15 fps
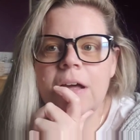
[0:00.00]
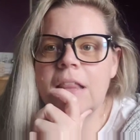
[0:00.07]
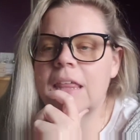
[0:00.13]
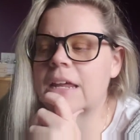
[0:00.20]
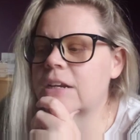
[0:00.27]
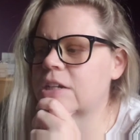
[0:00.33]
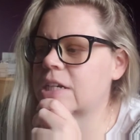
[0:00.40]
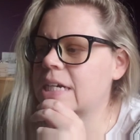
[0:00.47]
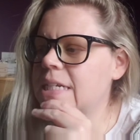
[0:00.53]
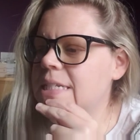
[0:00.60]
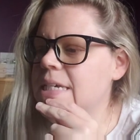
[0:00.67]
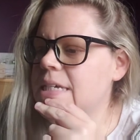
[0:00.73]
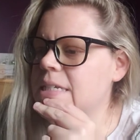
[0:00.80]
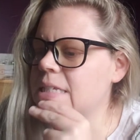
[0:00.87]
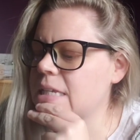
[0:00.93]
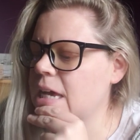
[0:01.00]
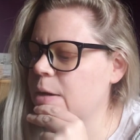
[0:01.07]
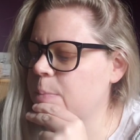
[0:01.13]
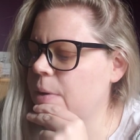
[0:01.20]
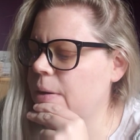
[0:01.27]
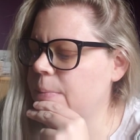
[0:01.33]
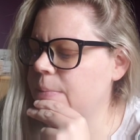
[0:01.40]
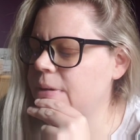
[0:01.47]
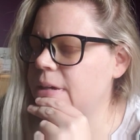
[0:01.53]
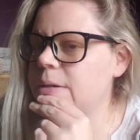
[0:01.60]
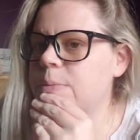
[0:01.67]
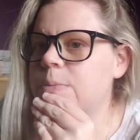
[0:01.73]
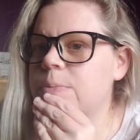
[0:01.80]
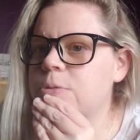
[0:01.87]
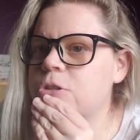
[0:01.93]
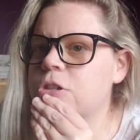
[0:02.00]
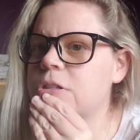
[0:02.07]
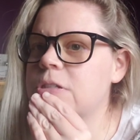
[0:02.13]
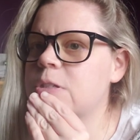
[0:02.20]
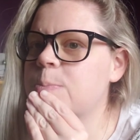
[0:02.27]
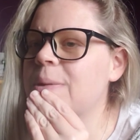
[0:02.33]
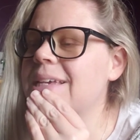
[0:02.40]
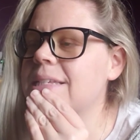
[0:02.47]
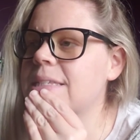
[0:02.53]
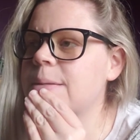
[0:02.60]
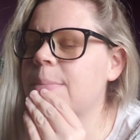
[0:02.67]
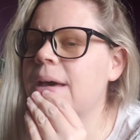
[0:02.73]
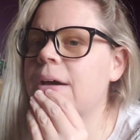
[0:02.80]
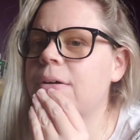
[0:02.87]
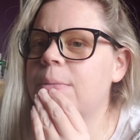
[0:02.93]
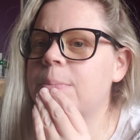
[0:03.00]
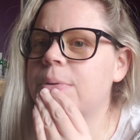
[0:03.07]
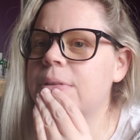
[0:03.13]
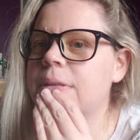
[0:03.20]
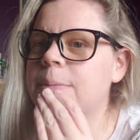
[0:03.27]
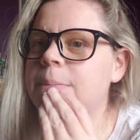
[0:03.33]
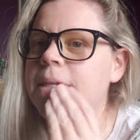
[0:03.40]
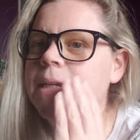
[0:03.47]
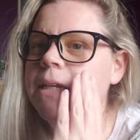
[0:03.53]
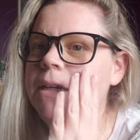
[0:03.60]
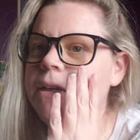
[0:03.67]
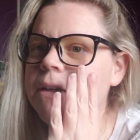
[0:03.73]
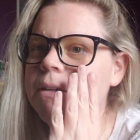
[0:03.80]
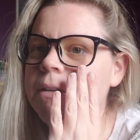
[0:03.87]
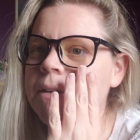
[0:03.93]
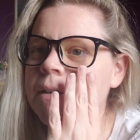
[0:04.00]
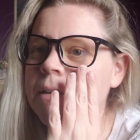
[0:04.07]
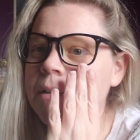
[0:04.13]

A lot of good ideas. I probably should space them out and put them in here